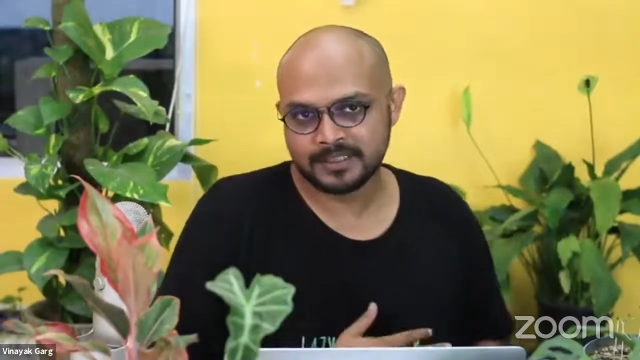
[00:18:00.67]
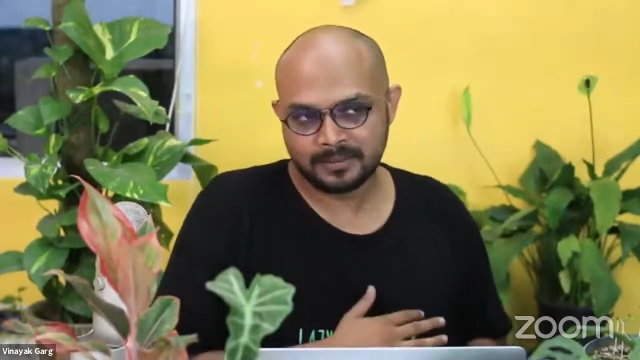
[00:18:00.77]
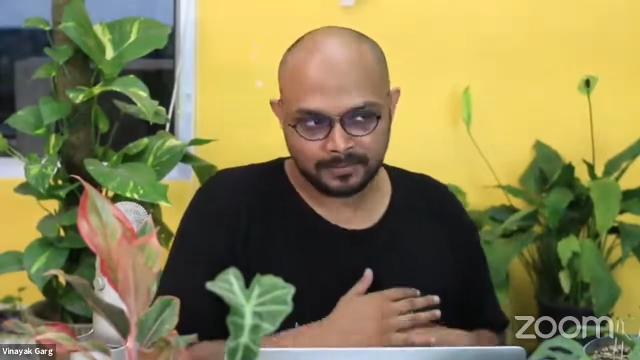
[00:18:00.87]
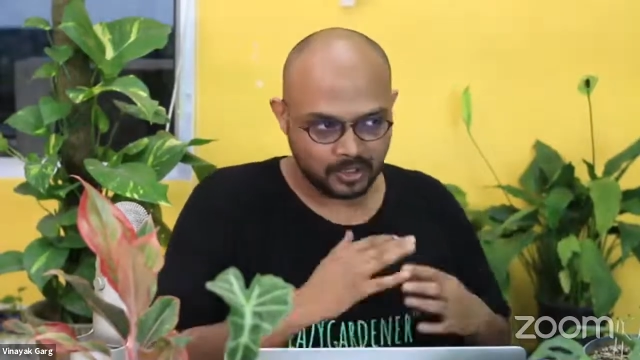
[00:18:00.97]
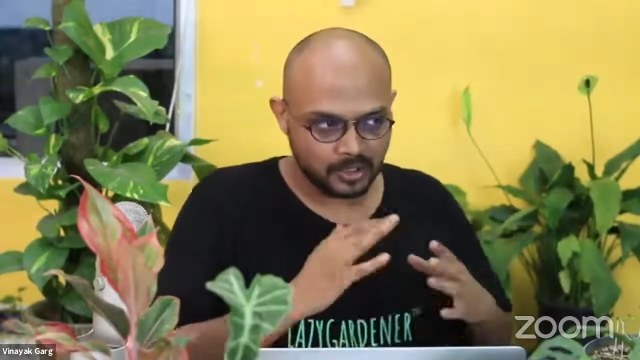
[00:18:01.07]

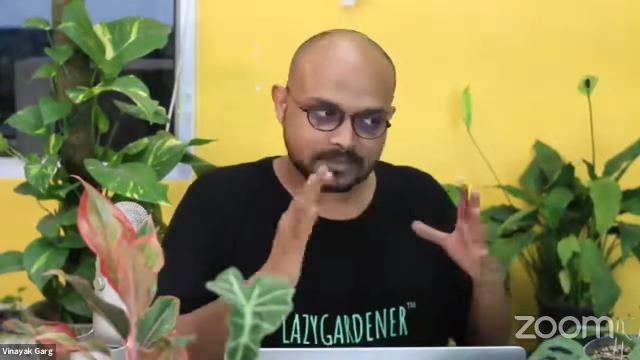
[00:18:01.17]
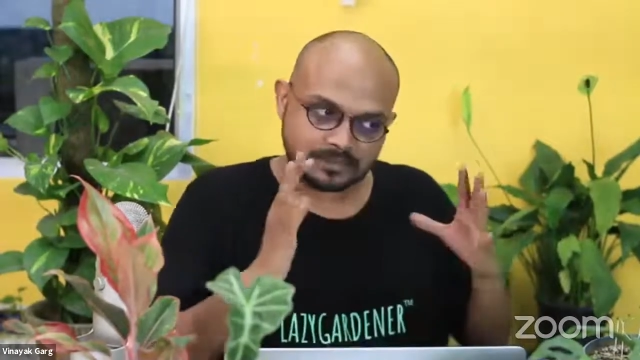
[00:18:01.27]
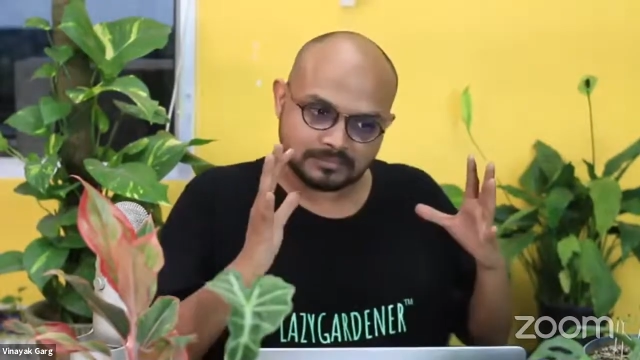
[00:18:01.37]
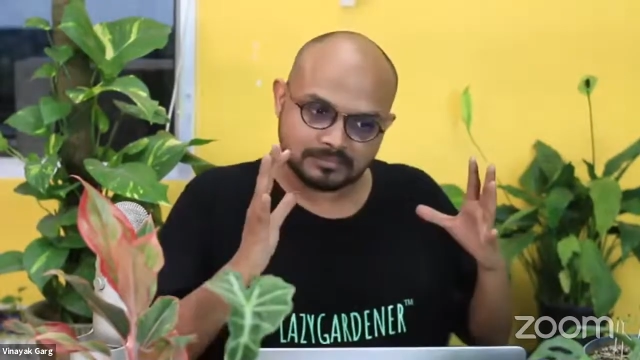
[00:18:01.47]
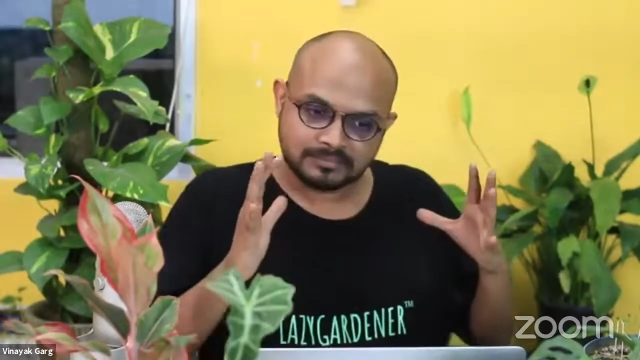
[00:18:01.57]
because
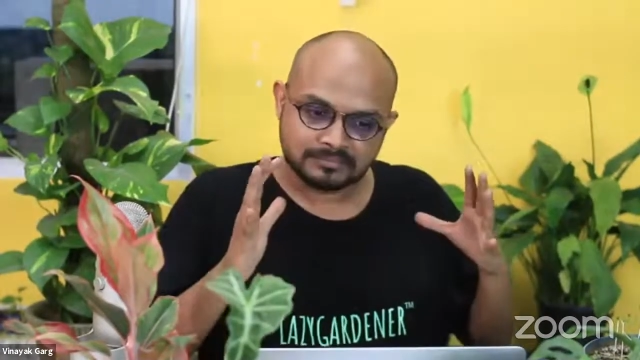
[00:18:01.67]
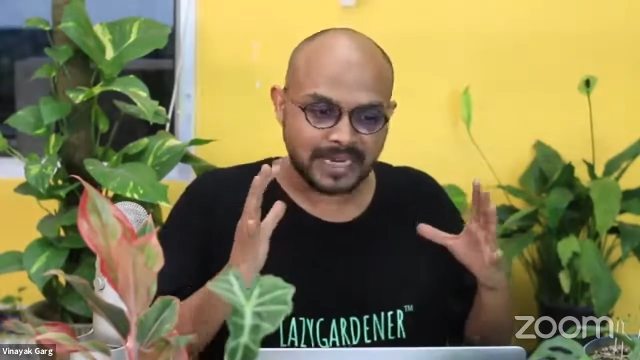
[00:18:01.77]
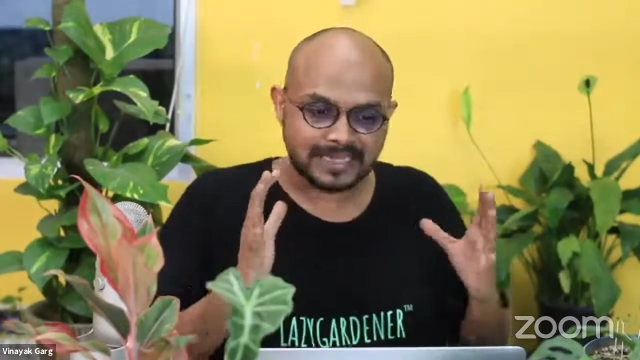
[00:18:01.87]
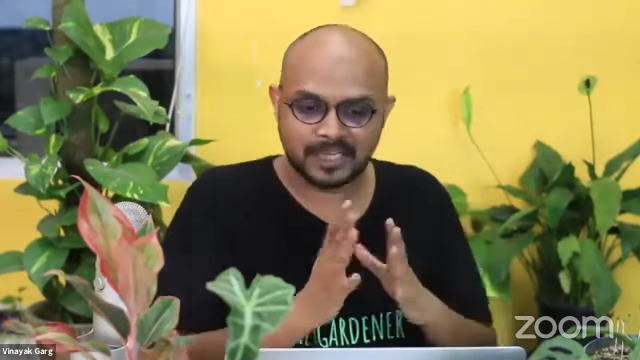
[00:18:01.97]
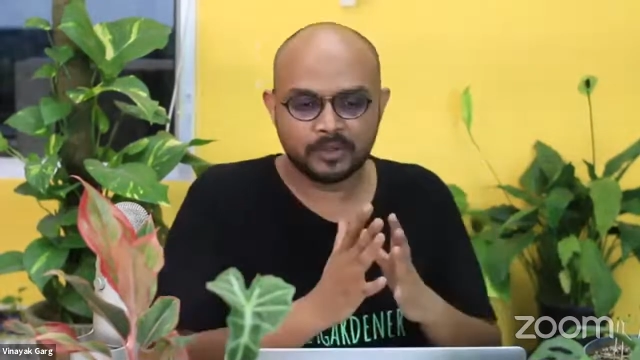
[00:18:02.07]

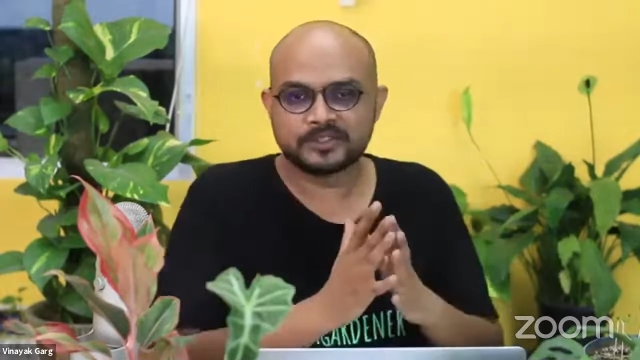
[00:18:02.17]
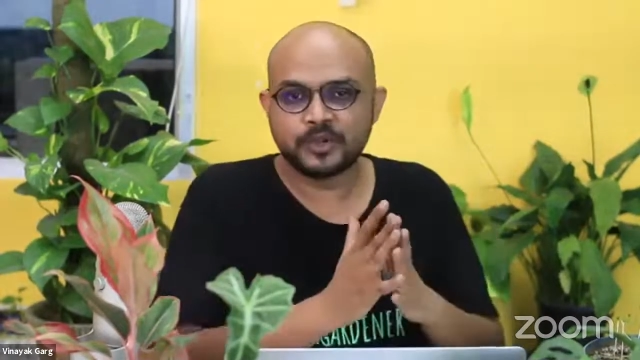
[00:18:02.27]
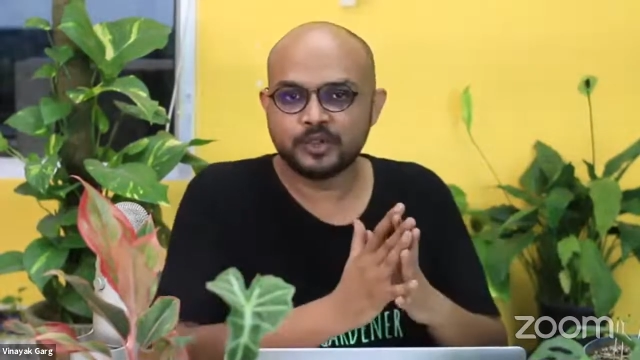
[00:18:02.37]
that's how it's going to